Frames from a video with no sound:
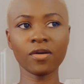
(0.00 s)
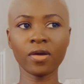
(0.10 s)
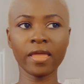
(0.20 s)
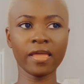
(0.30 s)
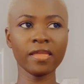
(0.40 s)

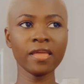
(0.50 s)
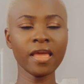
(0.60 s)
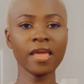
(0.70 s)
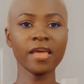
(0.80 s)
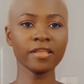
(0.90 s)
Okay,
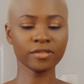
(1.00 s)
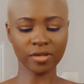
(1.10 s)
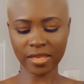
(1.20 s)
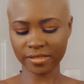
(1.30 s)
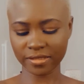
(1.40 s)
so
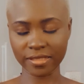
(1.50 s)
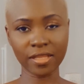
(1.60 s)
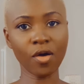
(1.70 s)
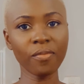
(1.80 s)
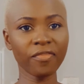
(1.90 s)
let's just
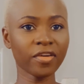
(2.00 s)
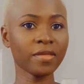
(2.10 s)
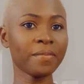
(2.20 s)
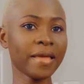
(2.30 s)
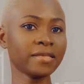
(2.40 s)
hope for
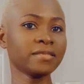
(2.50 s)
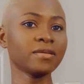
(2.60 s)
the best.